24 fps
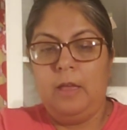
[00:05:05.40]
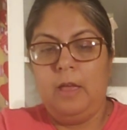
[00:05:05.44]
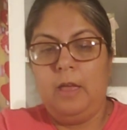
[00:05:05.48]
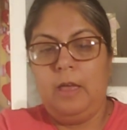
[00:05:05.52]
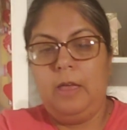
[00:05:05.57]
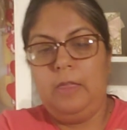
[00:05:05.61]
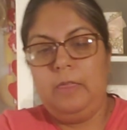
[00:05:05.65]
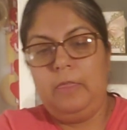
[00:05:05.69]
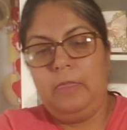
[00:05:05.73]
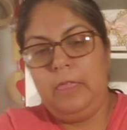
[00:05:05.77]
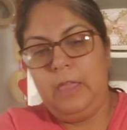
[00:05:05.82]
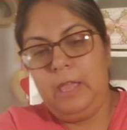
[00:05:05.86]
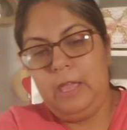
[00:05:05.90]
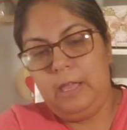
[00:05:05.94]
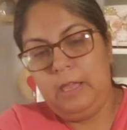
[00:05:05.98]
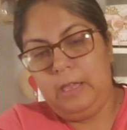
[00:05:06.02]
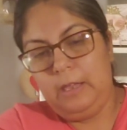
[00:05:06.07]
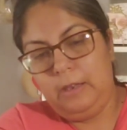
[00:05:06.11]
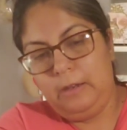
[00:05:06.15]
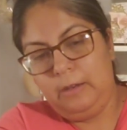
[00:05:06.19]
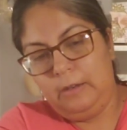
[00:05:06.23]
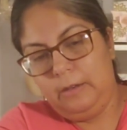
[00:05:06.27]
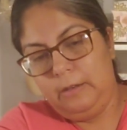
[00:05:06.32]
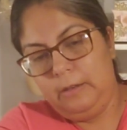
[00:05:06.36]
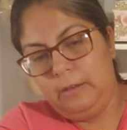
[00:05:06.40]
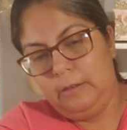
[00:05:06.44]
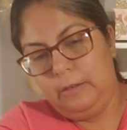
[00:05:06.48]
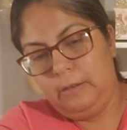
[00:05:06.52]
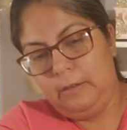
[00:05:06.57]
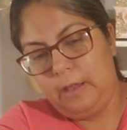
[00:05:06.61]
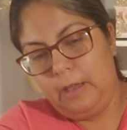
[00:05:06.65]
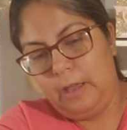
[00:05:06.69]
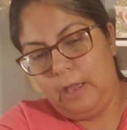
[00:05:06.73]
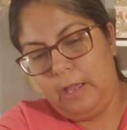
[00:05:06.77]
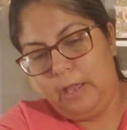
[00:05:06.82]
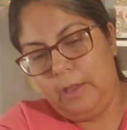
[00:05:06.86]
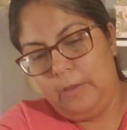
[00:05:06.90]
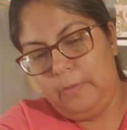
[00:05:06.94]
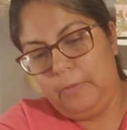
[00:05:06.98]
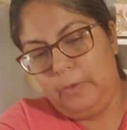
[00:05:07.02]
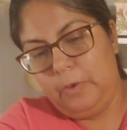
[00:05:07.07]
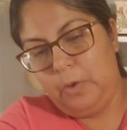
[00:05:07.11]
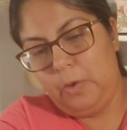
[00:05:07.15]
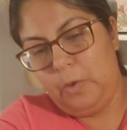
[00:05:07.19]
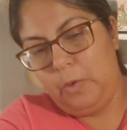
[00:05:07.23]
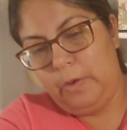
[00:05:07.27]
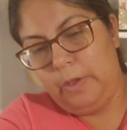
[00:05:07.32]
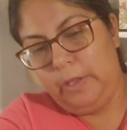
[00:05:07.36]
and then I
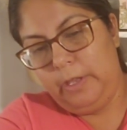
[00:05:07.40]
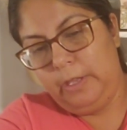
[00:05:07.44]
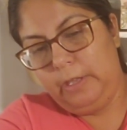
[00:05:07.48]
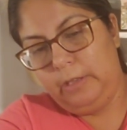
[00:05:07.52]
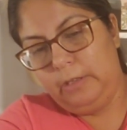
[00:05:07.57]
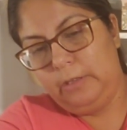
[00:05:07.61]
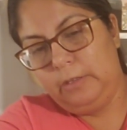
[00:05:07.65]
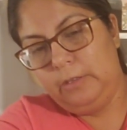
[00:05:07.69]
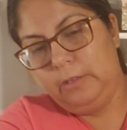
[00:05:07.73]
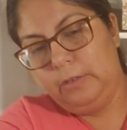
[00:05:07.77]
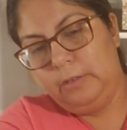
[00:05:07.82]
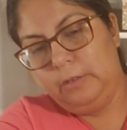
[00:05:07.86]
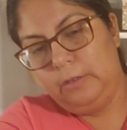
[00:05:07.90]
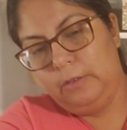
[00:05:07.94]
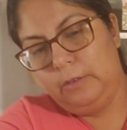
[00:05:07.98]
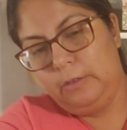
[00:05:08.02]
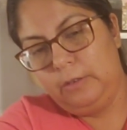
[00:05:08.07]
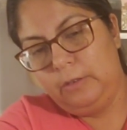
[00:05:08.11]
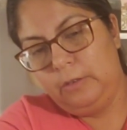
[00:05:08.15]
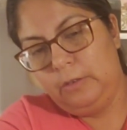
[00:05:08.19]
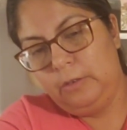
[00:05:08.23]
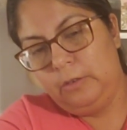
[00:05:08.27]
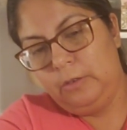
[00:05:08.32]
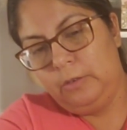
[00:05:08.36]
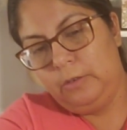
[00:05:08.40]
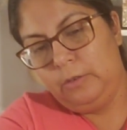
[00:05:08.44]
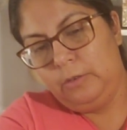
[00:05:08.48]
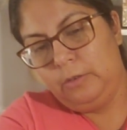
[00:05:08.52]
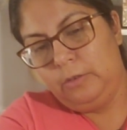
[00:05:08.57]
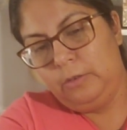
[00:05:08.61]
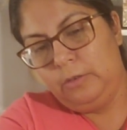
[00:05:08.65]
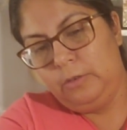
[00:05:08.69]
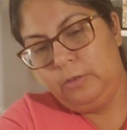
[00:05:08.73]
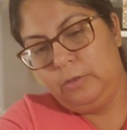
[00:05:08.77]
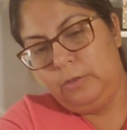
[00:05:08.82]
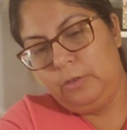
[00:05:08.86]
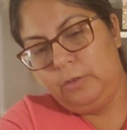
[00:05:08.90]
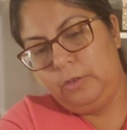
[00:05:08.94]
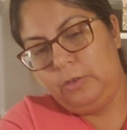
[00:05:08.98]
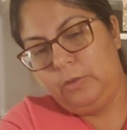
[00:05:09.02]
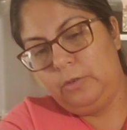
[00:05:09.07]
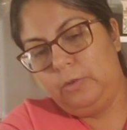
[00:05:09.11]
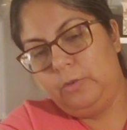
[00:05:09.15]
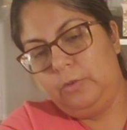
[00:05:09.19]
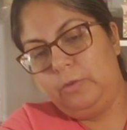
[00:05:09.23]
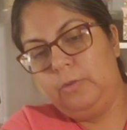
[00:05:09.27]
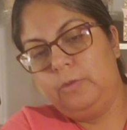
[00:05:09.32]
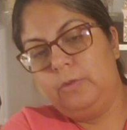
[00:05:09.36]
am going
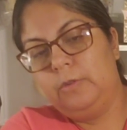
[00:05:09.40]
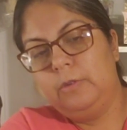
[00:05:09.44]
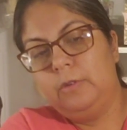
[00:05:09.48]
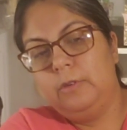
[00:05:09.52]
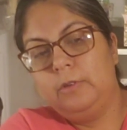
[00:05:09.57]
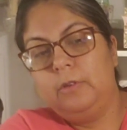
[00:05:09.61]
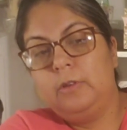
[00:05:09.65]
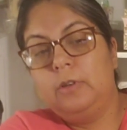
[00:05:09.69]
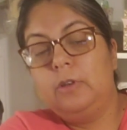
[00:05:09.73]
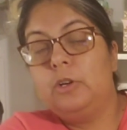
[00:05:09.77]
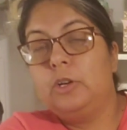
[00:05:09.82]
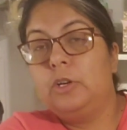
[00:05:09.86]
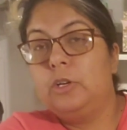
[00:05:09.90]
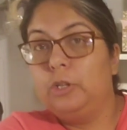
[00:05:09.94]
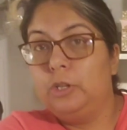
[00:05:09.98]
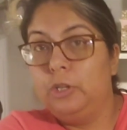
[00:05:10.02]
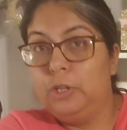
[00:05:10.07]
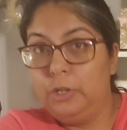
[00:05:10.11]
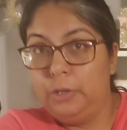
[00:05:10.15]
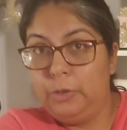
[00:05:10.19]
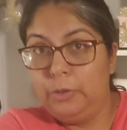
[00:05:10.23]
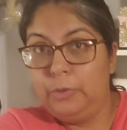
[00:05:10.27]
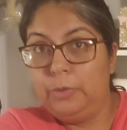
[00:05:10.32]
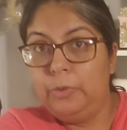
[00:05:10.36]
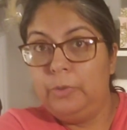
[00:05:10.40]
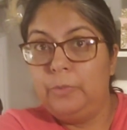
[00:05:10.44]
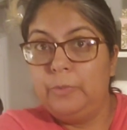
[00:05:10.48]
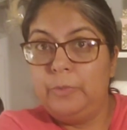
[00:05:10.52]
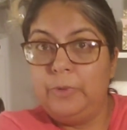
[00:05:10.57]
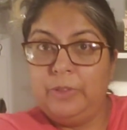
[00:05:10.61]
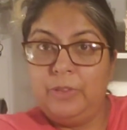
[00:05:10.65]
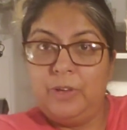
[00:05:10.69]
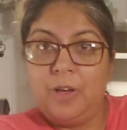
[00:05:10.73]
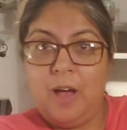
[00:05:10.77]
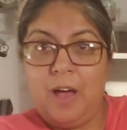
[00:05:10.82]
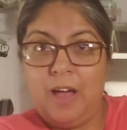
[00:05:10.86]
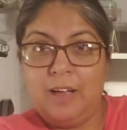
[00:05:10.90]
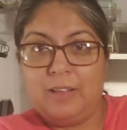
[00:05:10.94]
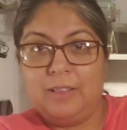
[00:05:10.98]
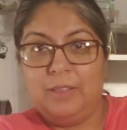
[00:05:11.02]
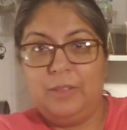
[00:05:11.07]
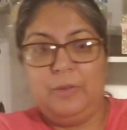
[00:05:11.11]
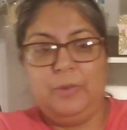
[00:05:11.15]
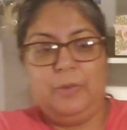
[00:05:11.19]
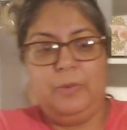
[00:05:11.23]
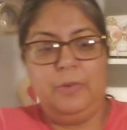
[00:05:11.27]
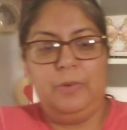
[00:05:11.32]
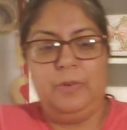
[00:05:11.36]
to glue with the hot
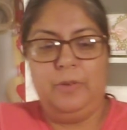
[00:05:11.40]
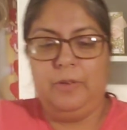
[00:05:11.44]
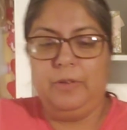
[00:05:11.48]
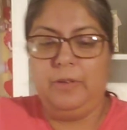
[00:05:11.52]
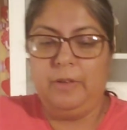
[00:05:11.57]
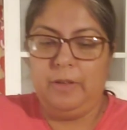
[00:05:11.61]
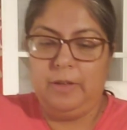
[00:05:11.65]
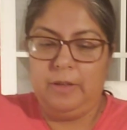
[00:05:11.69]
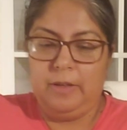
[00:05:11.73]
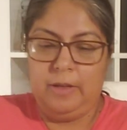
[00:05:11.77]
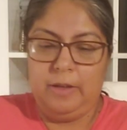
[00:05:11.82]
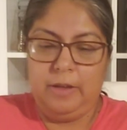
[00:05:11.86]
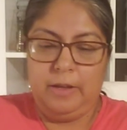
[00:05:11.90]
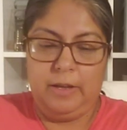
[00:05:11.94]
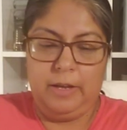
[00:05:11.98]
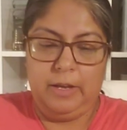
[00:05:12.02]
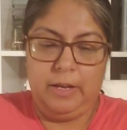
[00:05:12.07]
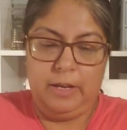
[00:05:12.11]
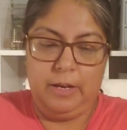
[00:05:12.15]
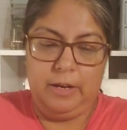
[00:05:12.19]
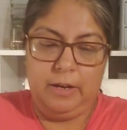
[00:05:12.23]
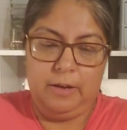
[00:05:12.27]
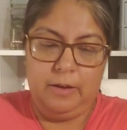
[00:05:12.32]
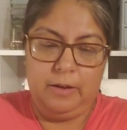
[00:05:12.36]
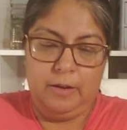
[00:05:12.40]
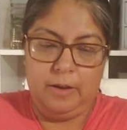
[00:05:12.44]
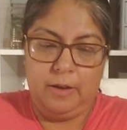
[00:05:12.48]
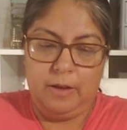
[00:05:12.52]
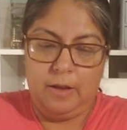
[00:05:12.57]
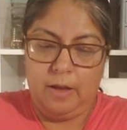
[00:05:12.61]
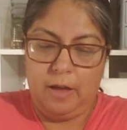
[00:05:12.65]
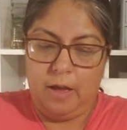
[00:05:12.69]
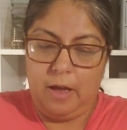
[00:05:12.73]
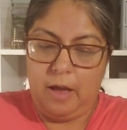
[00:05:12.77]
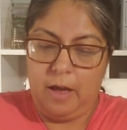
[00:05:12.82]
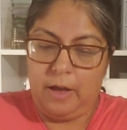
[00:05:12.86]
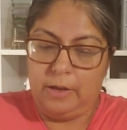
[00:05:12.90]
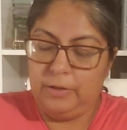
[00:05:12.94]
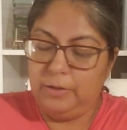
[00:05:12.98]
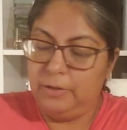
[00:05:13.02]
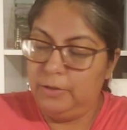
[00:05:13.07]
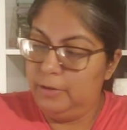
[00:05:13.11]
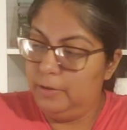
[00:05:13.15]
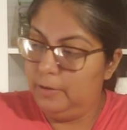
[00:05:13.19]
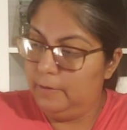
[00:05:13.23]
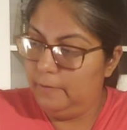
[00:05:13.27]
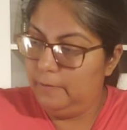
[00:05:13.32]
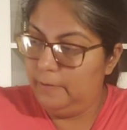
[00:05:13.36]
glue gun
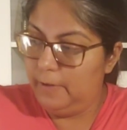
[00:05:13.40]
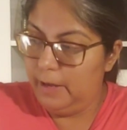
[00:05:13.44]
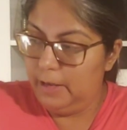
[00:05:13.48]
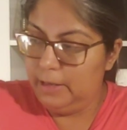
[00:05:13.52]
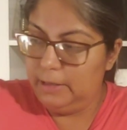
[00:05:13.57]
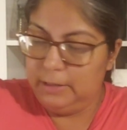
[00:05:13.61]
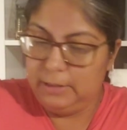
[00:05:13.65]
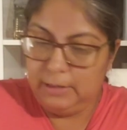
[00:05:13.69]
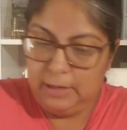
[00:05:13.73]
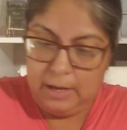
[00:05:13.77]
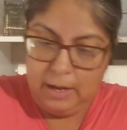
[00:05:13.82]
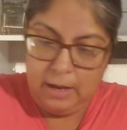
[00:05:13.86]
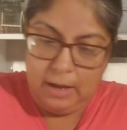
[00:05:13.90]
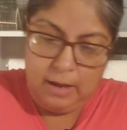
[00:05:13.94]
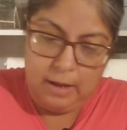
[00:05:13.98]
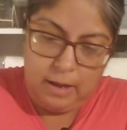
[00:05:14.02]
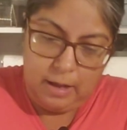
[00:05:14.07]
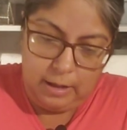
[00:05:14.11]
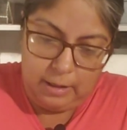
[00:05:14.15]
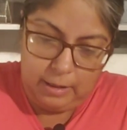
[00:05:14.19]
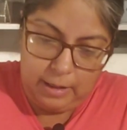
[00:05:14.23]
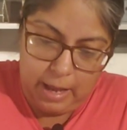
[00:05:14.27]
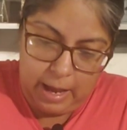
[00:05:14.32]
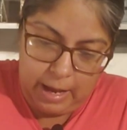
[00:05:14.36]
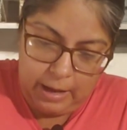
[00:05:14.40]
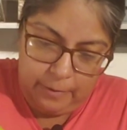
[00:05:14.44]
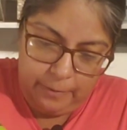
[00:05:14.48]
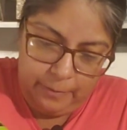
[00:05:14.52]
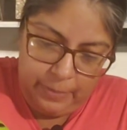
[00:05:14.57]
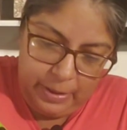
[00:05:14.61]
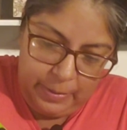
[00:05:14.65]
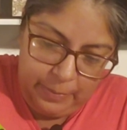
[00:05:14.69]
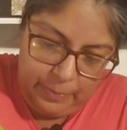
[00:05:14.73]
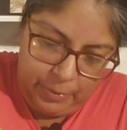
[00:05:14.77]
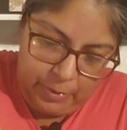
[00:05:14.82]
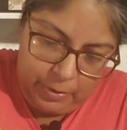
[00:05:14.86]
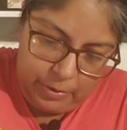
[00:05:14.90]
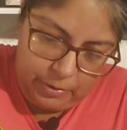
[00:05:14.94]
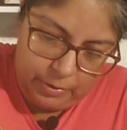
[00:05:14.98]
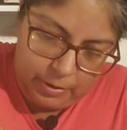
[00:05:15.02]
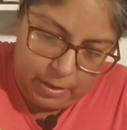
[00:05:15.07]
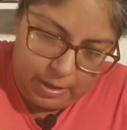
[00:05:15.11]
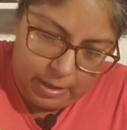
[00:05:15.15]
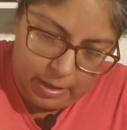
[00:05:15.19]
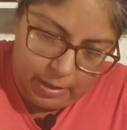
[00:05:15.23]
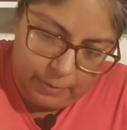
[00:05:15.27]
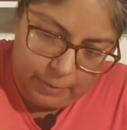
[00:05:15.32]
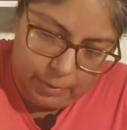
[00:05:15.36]
onto the vase. A lot of people
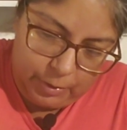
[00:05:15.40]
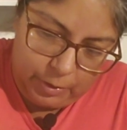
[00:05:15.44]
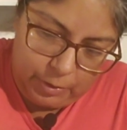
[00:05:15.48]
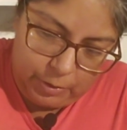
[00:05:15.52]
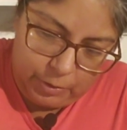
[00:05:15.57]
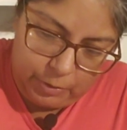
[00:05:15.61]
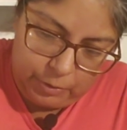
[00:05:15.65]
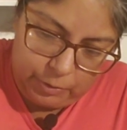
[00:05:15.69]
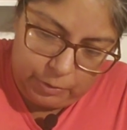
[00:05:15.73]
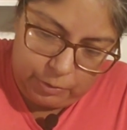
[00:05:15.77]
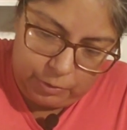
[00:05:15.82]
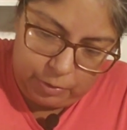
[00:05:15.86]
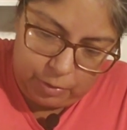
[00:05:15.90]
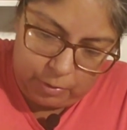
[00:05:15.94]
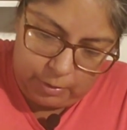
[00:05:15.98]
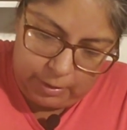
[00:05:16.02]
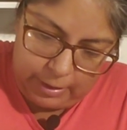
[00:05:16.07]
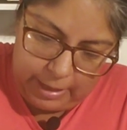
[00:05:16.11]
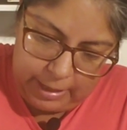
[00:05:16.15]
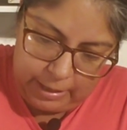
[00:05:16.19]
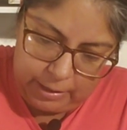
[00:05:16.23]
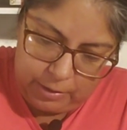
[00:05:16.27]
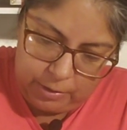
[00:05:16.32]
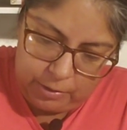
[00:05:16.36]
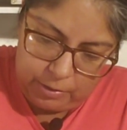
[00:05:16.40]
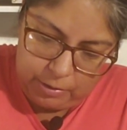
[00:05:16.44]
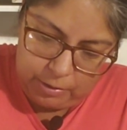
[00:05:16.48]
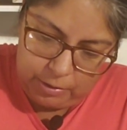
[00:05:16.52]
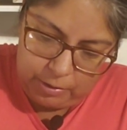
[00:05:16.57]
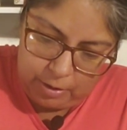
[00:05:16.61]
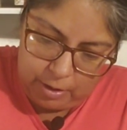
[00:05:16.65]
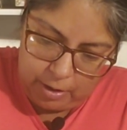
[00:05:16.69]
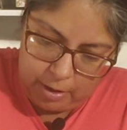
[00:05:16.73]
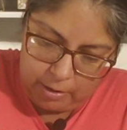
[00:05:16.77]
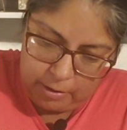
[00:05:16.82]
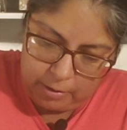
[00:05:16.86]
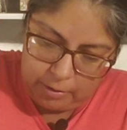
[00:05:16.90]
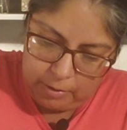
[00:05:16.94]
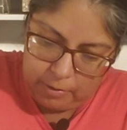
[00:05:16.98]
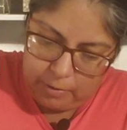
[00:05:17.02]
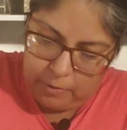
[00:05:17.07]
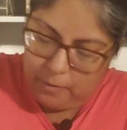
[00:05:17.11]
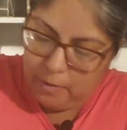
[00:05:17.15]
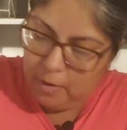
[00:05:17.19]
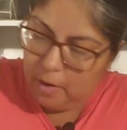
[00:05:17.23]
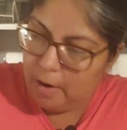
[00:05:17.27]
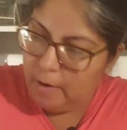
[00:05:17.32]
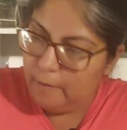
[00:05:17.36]
don't like using hot
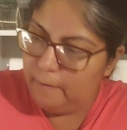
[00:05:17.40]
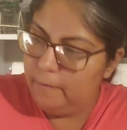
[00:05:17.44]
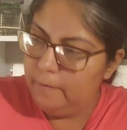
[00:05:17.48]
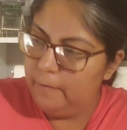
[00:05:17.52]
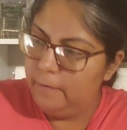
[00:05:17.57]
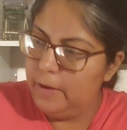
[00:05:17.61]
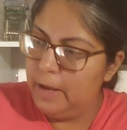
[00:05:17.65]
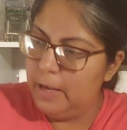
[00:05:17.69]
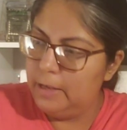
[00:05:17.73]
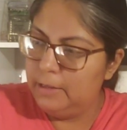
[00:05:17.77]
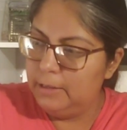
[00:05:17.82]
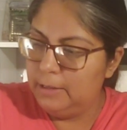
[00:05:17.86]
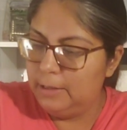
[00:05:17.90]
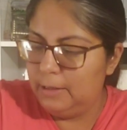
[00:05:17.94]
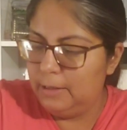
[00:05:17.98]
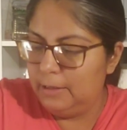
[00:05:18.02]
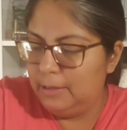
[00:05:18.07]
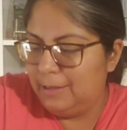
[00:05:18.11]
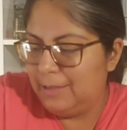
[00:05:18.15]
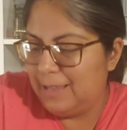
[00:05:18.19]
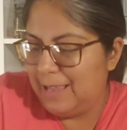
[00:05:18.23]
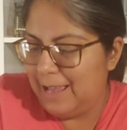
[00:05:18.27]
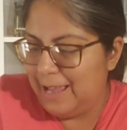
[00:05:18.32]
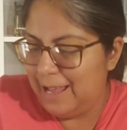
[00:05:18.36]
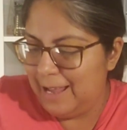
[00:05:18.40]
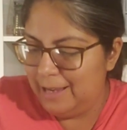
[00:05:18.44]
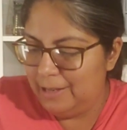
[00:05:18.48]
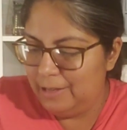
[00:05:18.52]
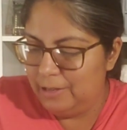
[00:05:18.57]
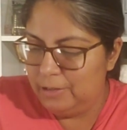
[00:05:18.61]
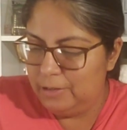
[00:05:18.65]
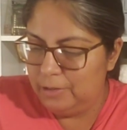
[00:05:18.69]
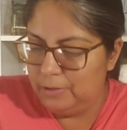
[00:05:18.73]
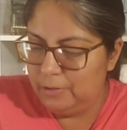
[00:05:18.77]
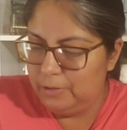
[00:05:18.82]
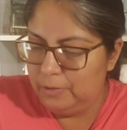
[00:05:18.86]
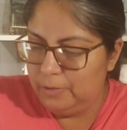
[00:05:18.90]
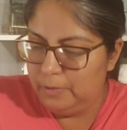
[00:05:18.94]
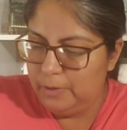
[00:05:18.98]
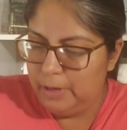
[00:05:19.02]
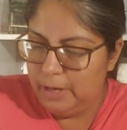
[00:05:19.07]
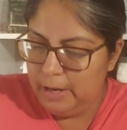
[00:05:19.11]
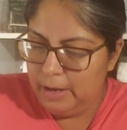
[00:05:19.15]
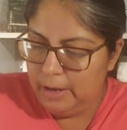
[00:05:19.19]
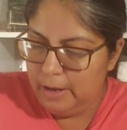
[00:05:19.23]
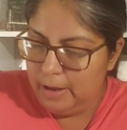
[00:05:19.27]
glue on vases. I do.